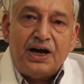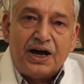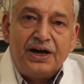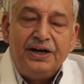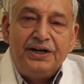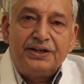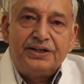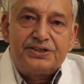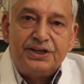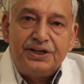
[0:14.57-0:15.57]
Earlier
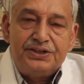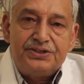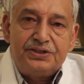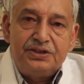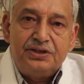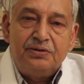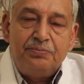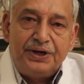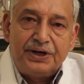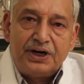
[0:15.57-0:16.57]
the stage,
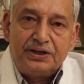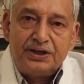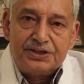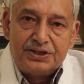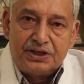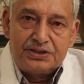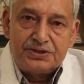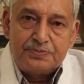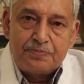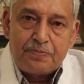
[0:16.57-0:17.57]
better are the results.